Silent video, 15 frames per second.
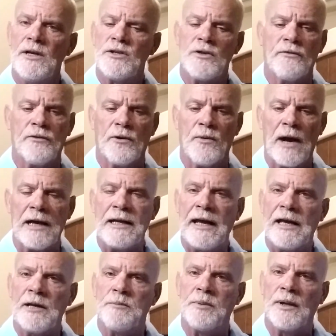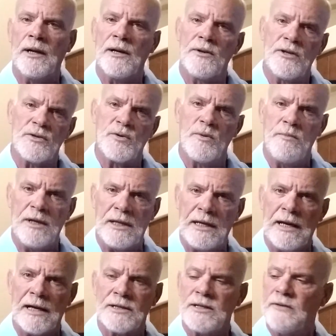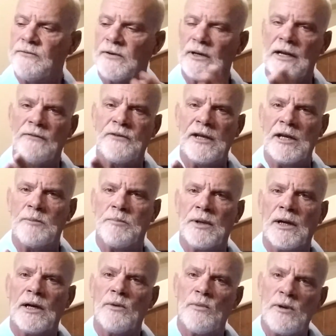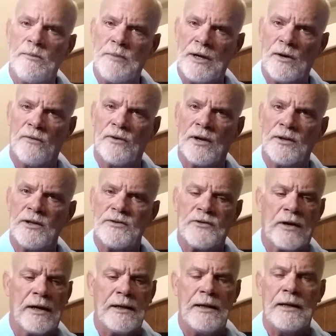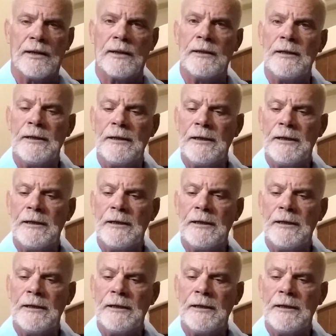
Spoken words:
So for a right-handed player, this would be the exit. For a left-handed player, we'd be over on this side here.